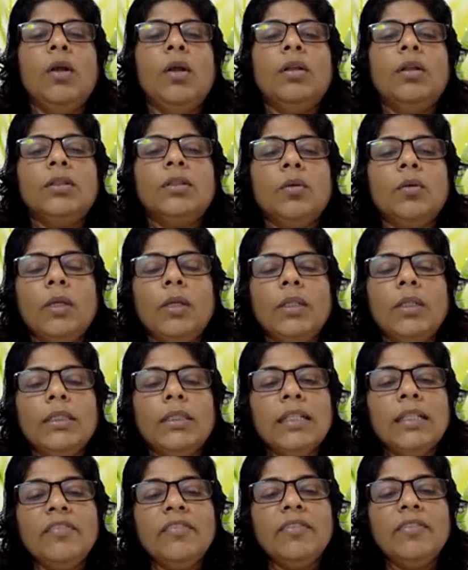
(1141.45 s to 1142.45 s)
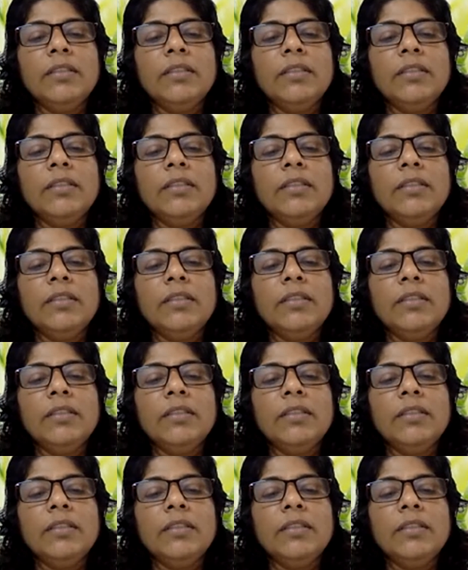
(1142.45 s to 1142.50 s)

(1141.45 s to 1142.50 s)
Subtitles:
So, what is the difference